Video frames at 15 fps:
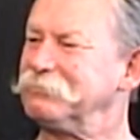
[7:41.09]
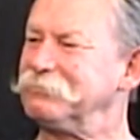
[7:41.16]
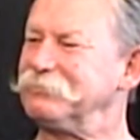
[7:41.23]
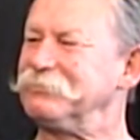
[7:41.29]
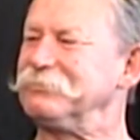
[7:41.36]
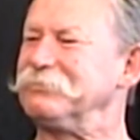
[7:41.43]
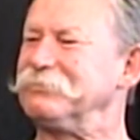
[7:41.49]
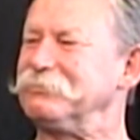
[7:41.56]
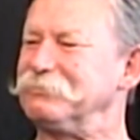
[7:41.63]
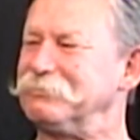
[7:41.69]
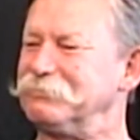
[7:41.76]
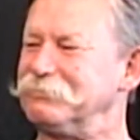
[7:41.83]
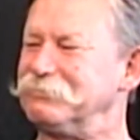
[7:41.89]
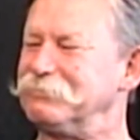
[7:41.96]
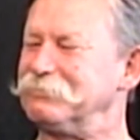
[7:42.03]

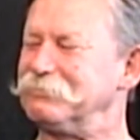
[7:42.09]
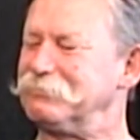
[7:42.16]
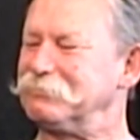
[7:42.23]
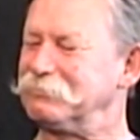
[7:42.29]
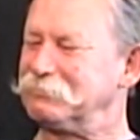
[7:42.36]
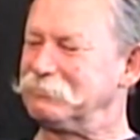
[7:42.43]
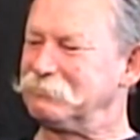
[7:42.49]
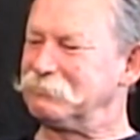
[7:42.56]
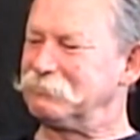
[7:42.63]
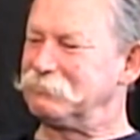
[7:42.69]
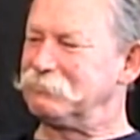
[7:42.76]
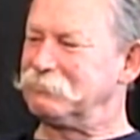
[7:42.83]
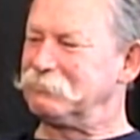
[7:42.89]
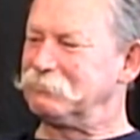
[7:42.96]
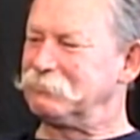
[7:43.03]

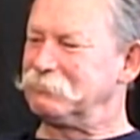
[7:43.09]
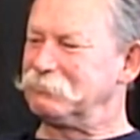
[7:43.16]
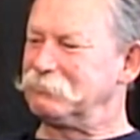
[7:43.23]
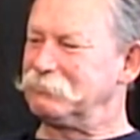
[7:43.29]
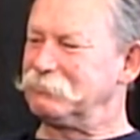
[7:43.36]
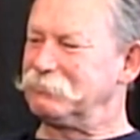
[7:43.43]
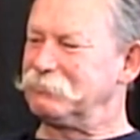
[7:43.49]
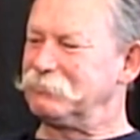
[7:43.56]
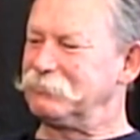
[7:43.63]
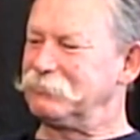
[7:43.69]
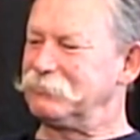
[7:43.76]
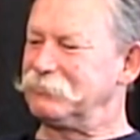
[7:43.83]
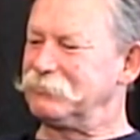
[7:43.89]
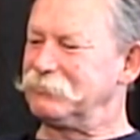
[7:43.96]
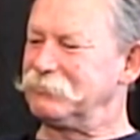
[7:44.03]

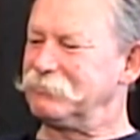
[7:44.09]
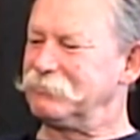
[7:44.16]
(not speaking)